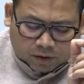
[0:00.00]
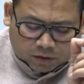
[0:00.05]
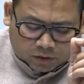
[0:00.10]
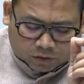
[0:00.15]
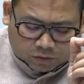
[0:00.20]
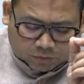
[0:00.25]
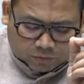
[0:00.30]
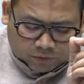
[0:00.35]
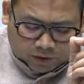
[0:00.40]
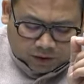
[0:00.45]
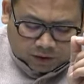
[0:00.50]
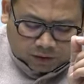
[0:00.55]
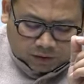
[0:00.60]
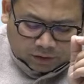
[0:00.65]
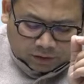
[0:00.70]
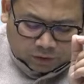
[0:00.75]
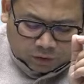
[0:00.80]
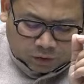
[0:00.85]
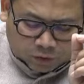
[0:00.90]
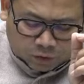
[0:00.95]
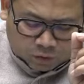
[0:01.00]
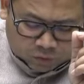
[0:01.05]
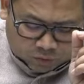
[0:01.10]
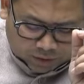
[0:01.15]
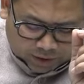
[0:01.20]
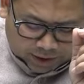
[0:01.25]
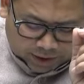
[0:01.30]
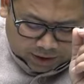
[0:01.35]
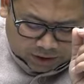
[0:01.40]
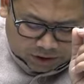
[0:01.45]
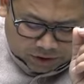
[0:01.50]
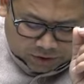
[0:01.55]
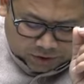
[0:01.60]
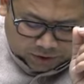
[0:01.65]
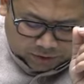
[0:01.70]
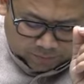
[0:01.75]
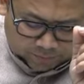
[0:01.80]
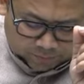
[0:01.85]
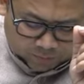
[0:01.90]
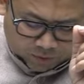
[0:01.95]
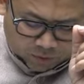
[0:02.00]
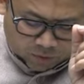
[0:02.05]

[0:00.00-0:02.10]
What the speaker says: So 1, 2 and 3.